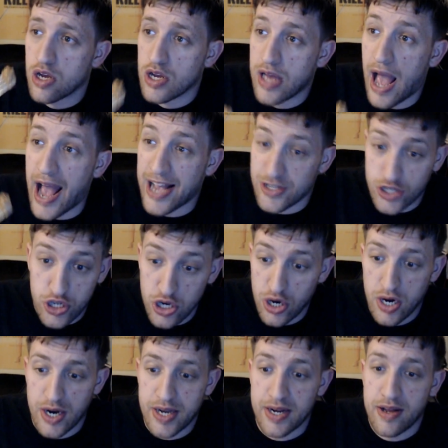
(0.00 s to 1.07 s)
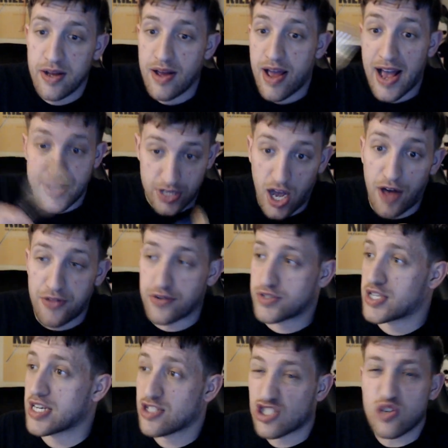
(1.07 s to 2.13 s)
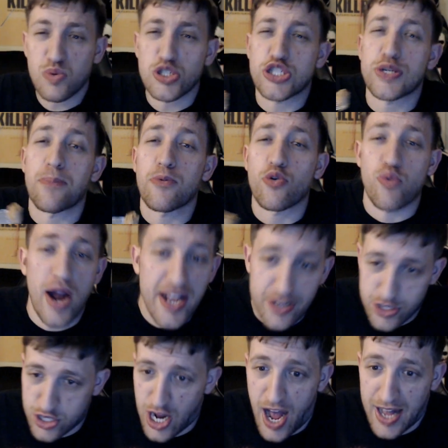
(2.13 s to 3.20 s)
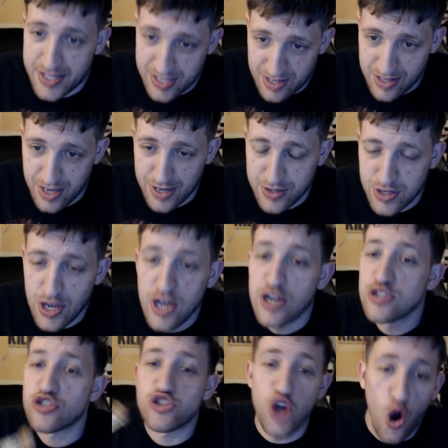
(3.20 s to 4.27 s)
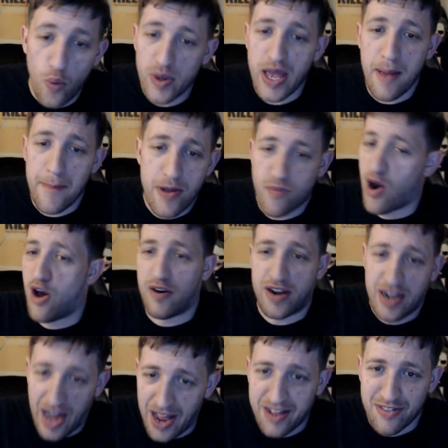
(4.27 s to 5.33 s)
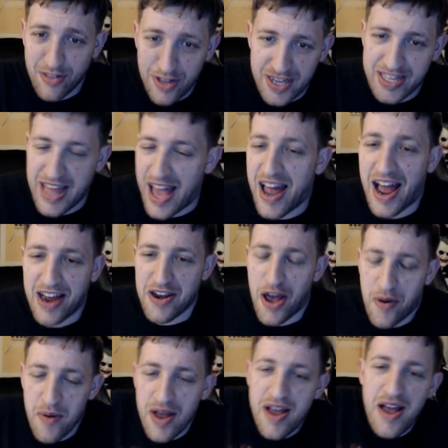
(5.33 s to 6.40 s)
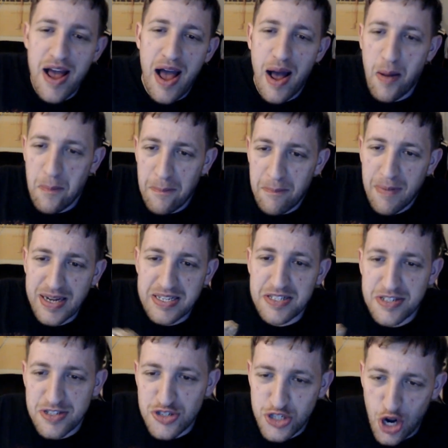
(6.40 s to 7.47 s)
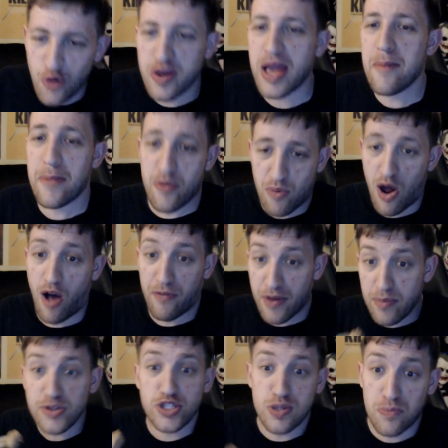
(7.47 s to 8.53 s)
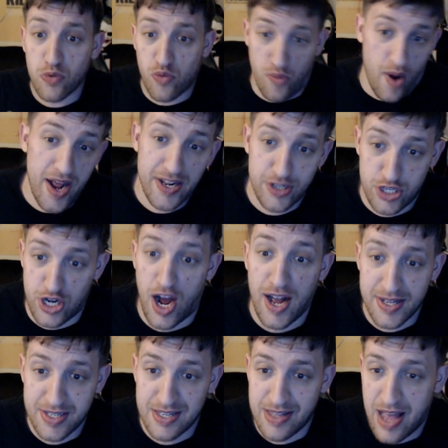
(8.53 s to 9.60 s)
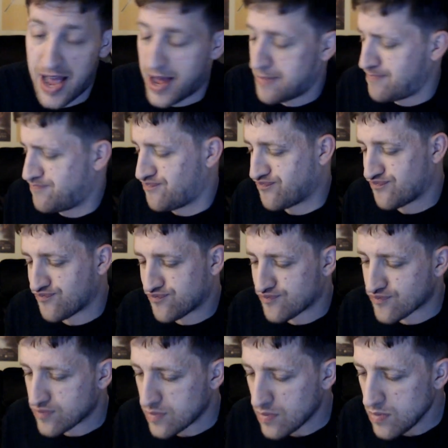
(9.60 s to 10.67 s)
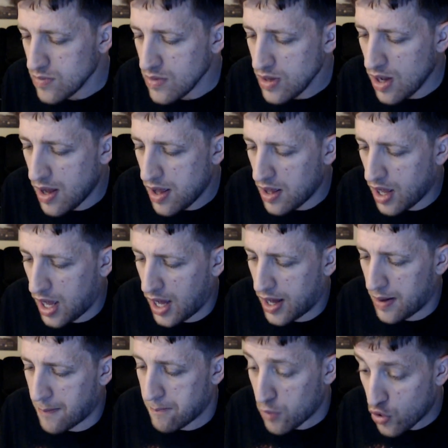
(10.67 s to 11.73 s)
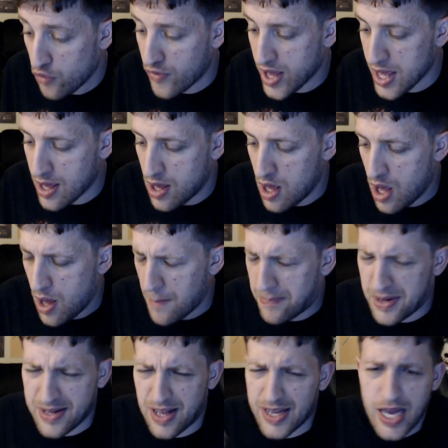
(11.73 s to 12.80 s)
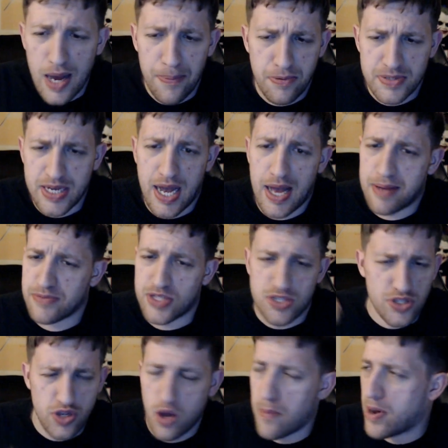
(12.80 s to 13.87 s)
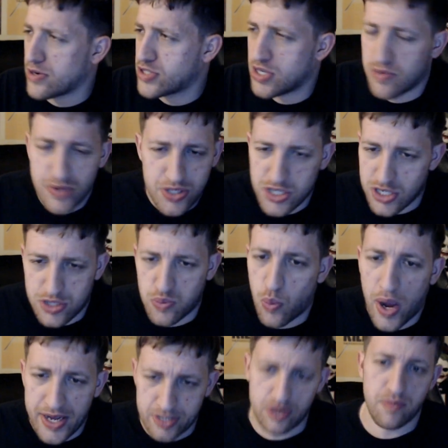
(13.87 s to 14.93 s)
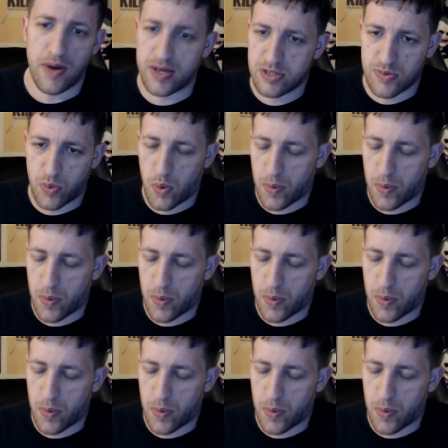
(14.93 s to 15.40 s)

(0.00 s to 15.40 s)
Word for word: as good as other scenes. There was some great shots in this. Don't get me wrong, and I look at that, I know, but don't get me wrong, there was some great shots in that uh, movie but a couple times the slow motion was just way too much for me.